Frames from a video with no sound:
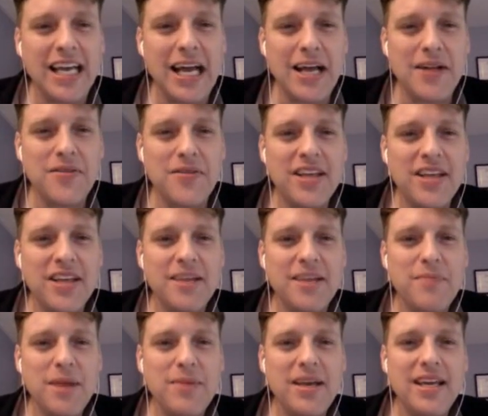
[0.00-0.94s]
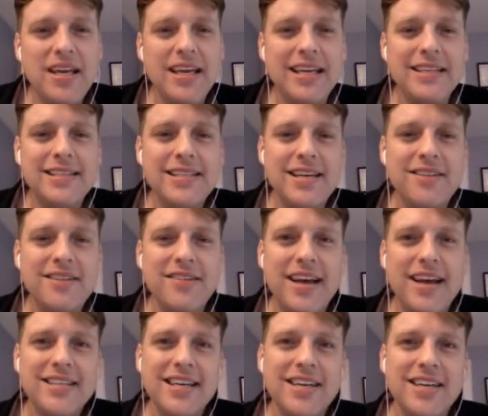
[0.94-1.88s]
Uh, that maybe instead of
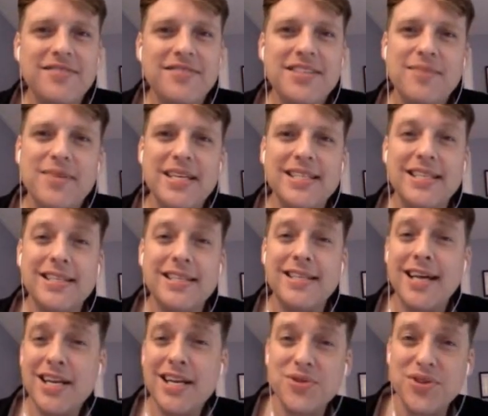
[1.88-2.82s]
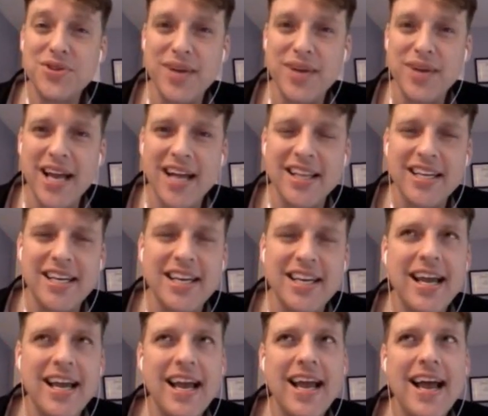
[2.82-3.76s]
asking if somebody's in touch with reality,